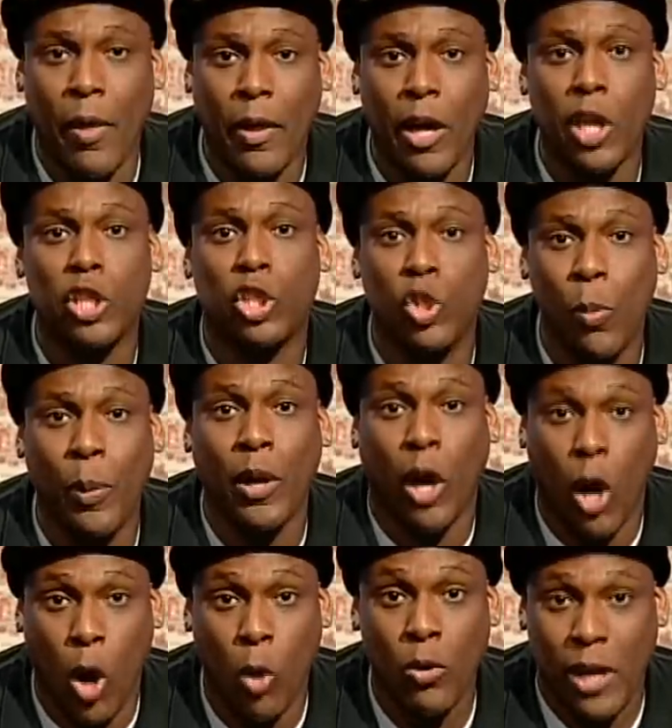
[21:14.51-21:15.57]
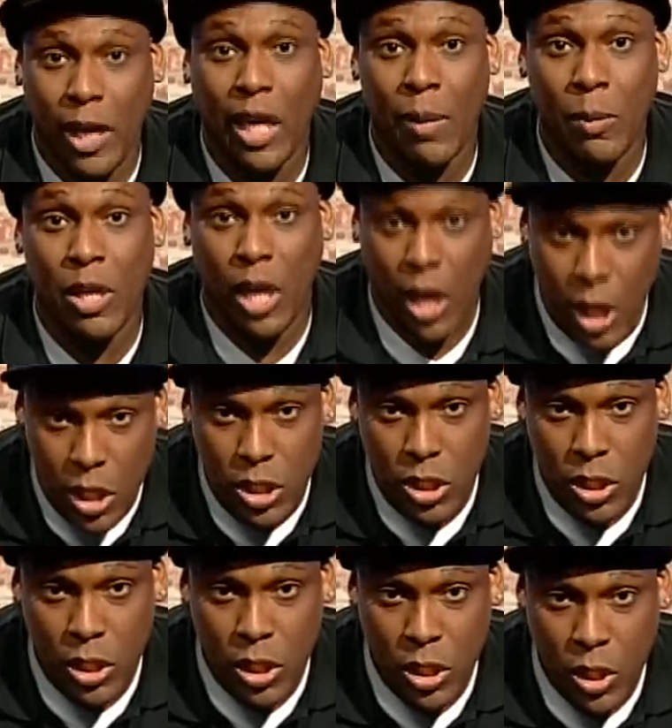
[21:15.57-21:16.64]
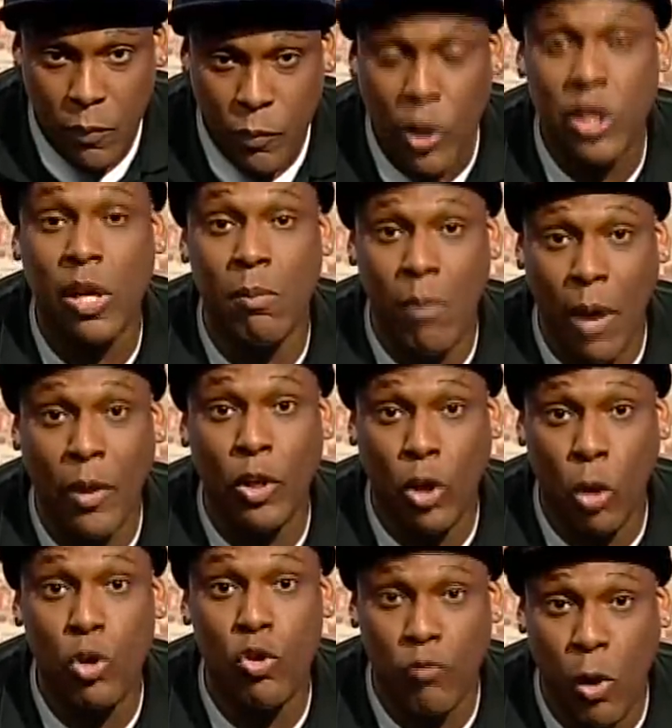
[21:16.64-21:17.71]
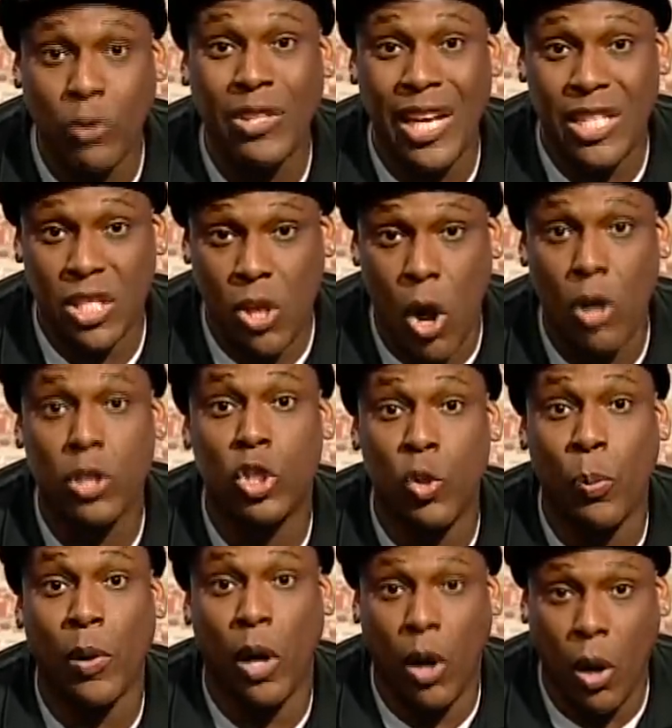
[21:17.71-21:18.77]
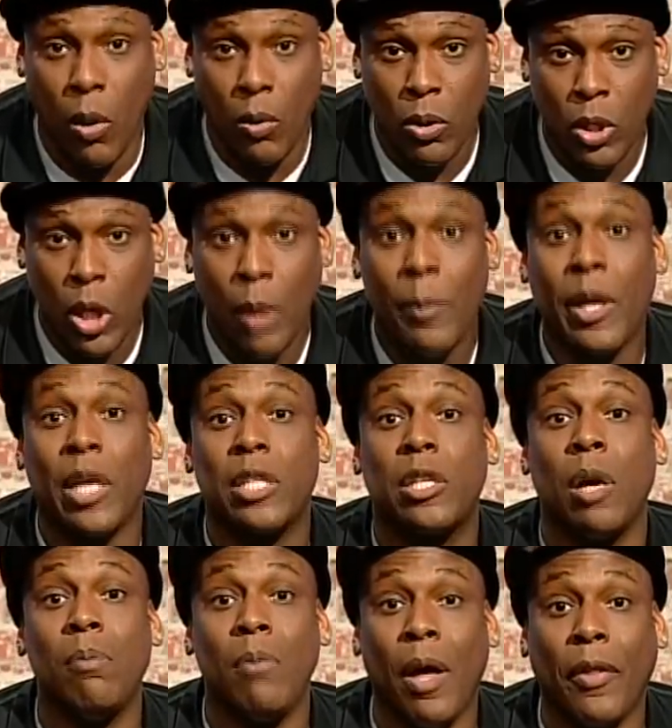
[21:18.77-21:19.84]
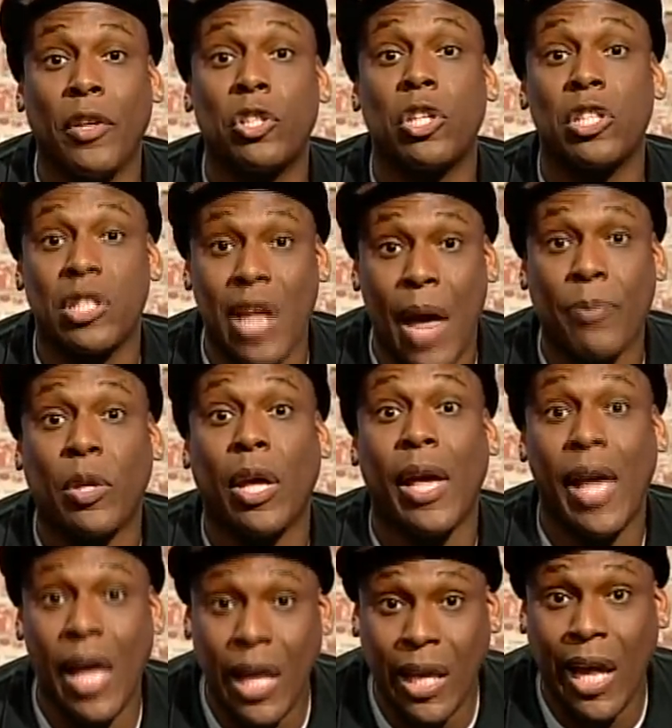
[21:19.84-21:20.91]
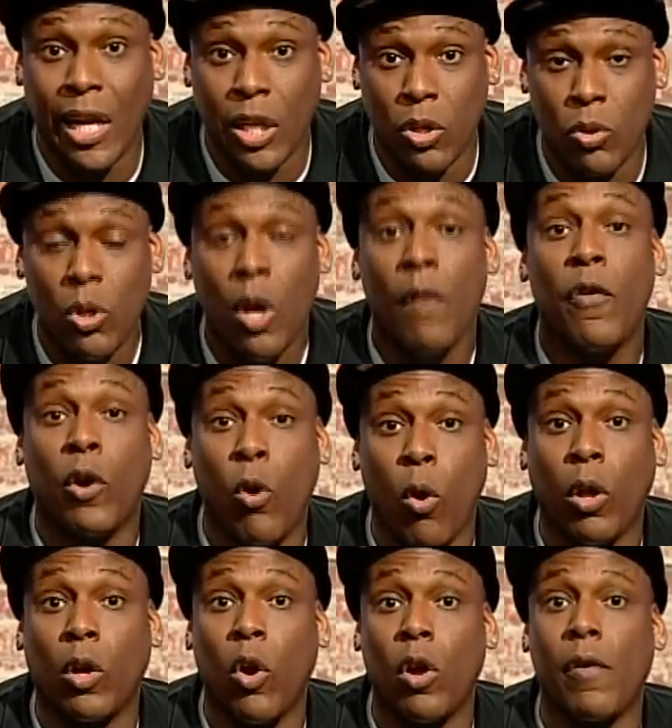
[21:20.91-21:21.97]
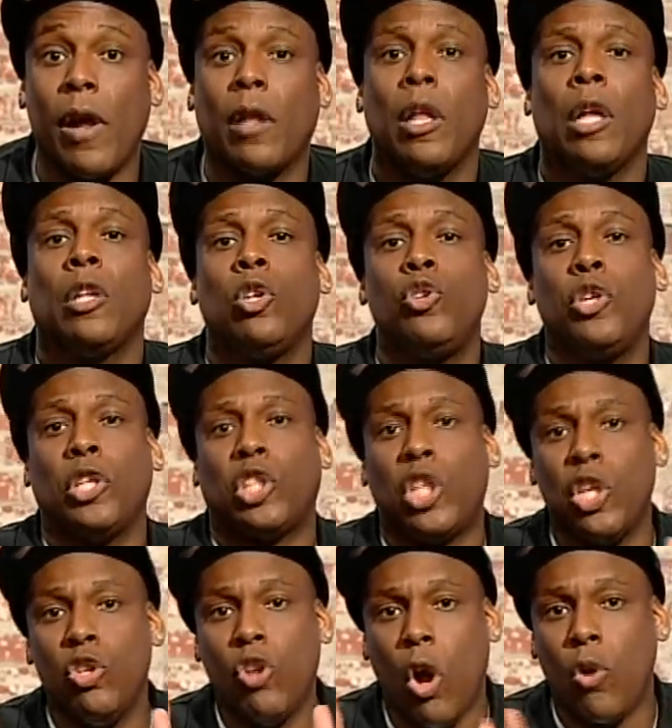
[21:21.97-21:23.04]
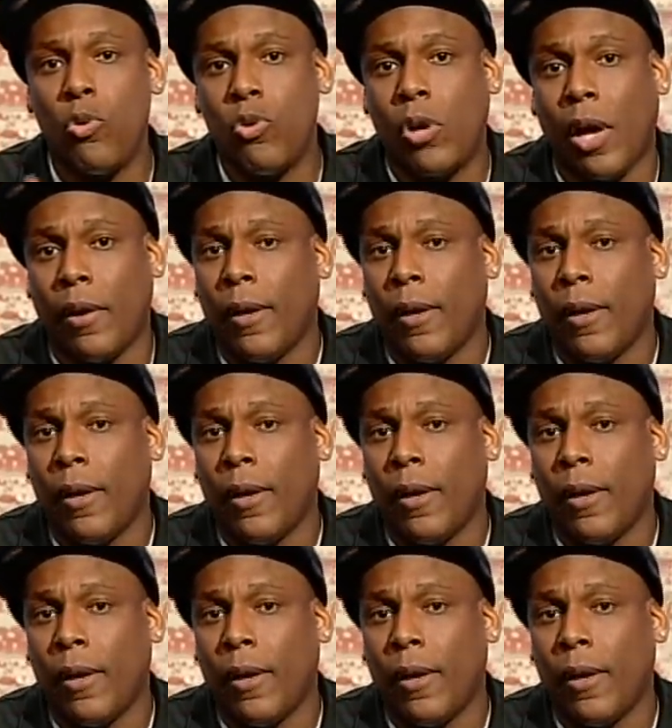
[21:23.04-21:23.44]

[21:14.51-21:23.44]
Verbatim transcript: mother a stupid hoe, Nicki Minaj? Does your mother know you wrote that song, Stupid Hoe? Because your mother should slap the hell out of you for going around. She know you